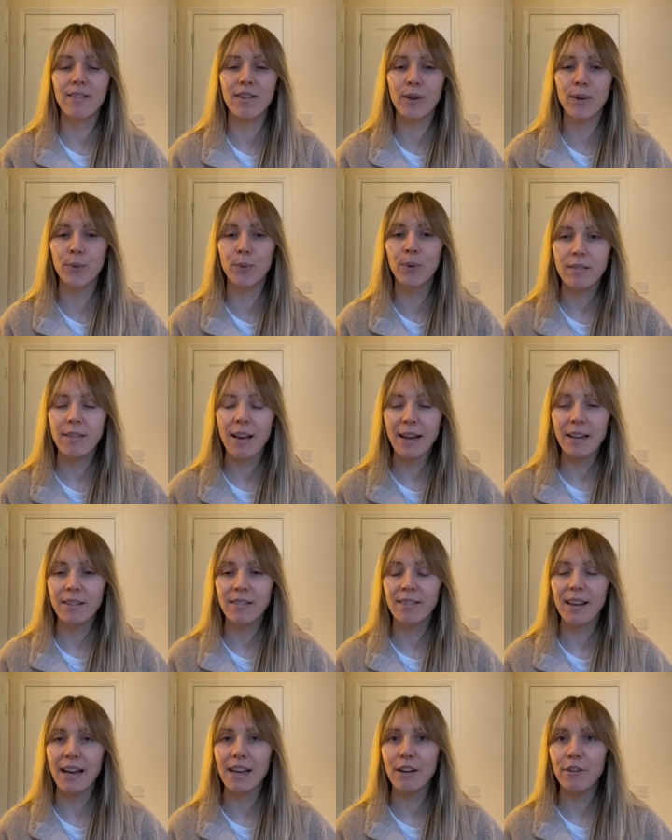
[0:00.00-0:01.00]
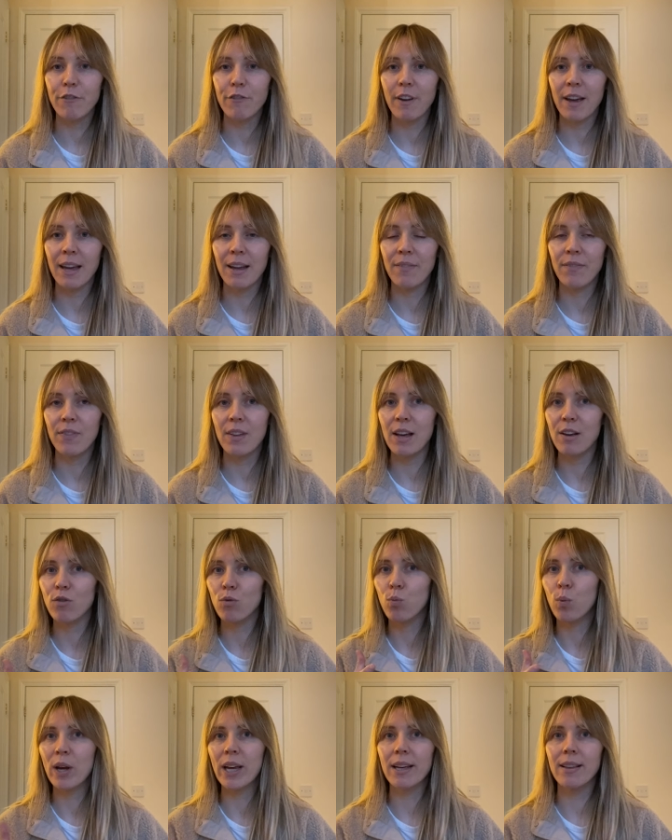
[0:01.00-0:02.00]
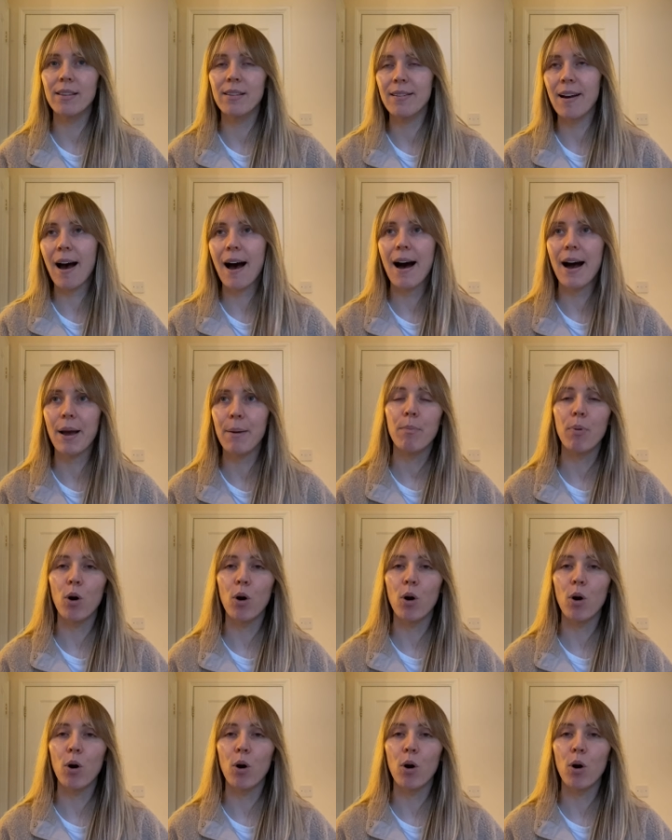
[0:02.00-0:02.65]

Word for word: to stay safe in this weird time,